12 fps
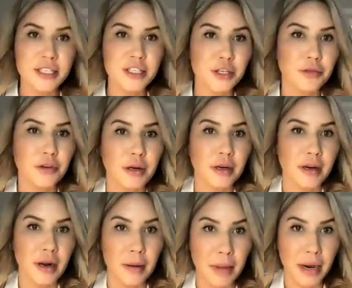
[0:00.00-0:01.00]
do
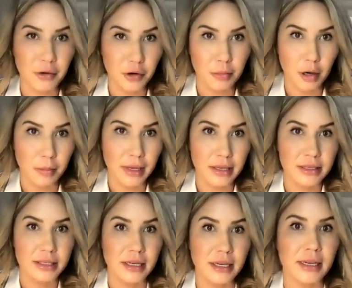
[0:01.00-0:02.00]
for micro
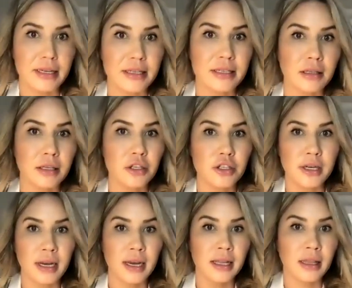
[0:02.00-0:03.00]
moments is Alicia and
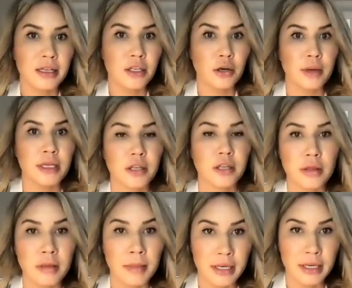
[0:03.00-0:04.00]
I like to always start with
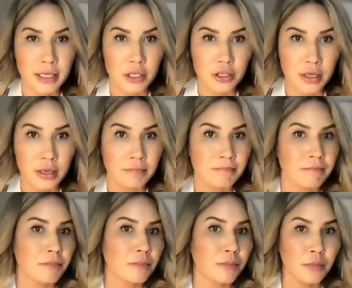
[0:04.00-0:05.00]
a meditation,
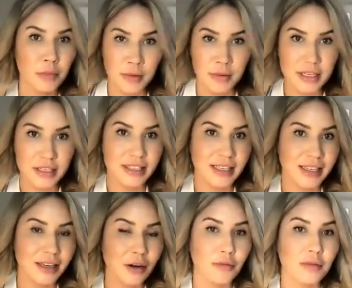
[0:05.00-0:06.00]
like we just did,
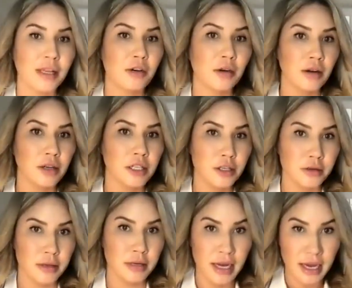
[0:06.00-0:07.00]
hopefully grounded you
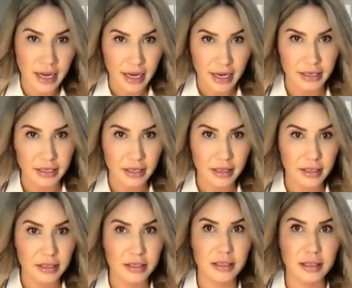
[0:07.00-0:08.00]
into
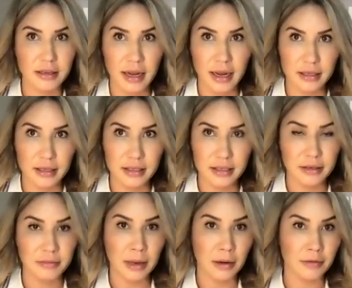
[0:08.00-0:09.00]
this next
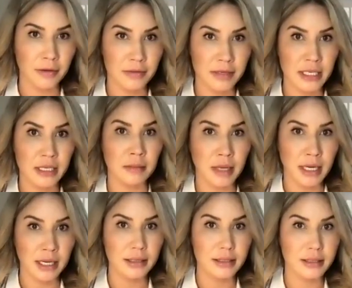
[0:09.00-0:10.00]
about 15
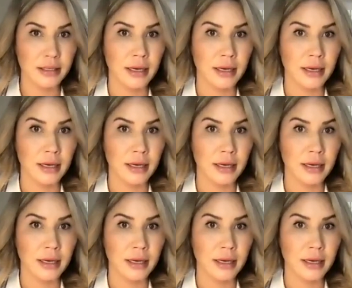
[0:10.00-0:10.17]
minutes.